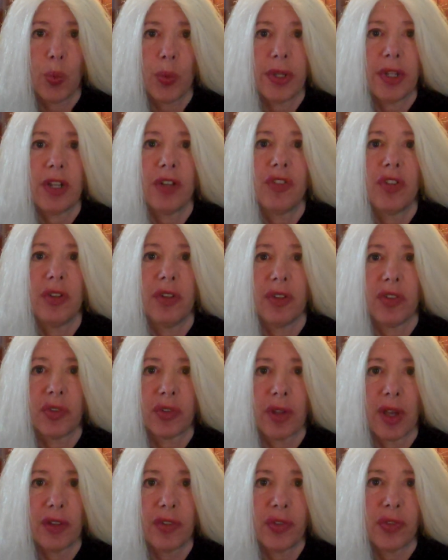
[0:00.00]
we need to
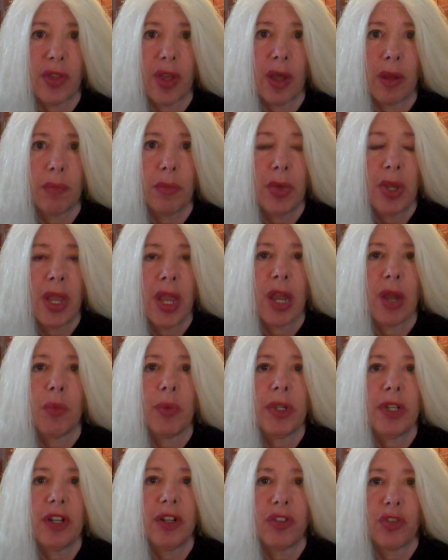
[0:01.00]
discuss them, and
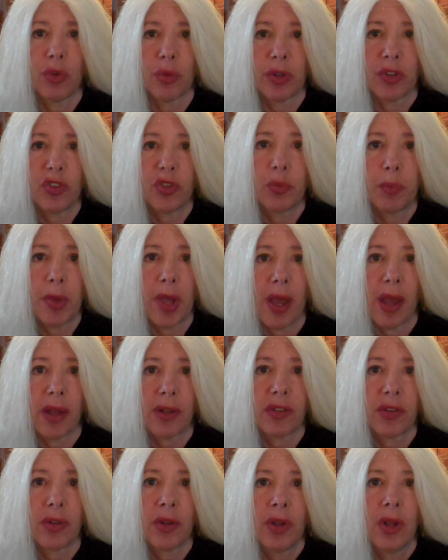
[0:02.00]
we need to
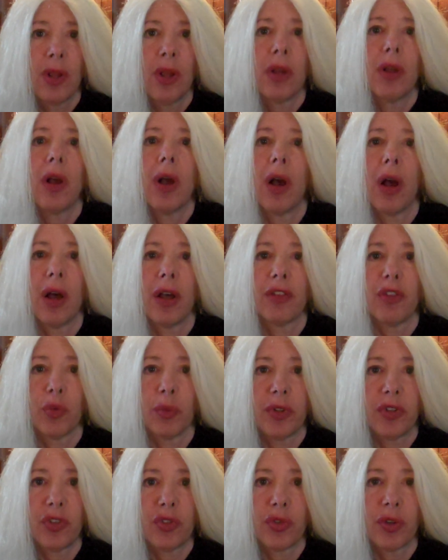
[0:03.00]
respect the
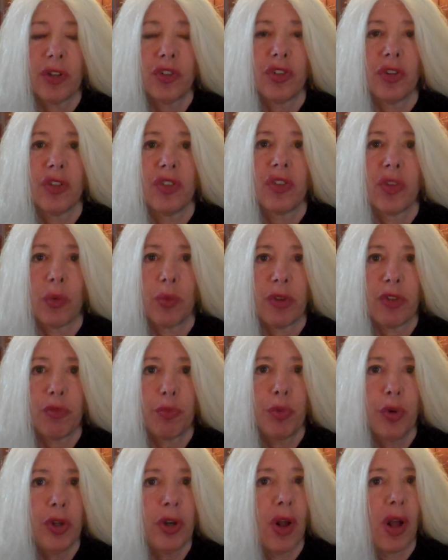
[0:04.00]
restrictions that
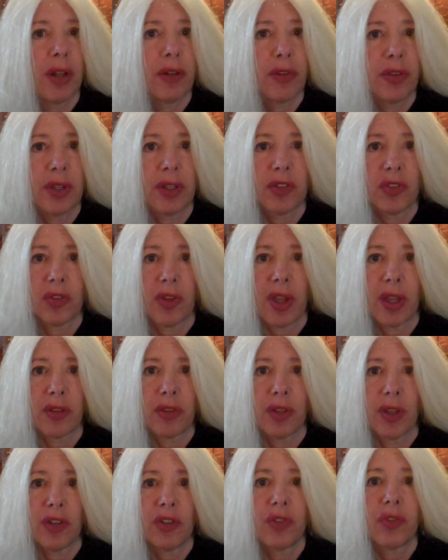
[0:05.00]
we've put on things like
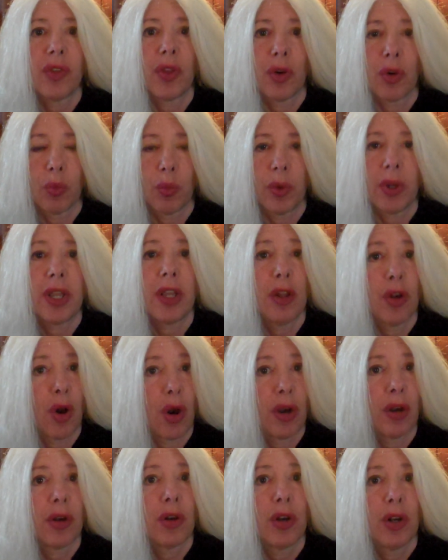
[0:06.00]
this that are in
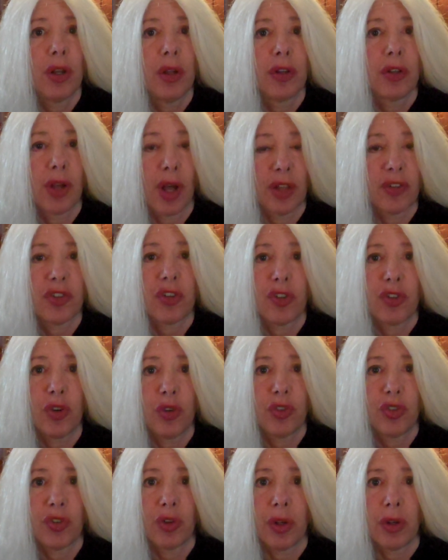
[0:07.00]
our
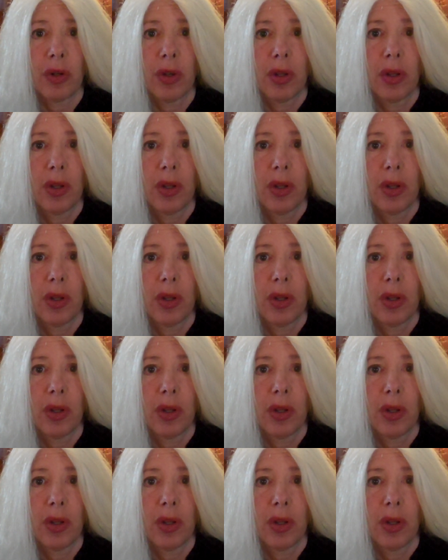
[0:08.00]
Constitution.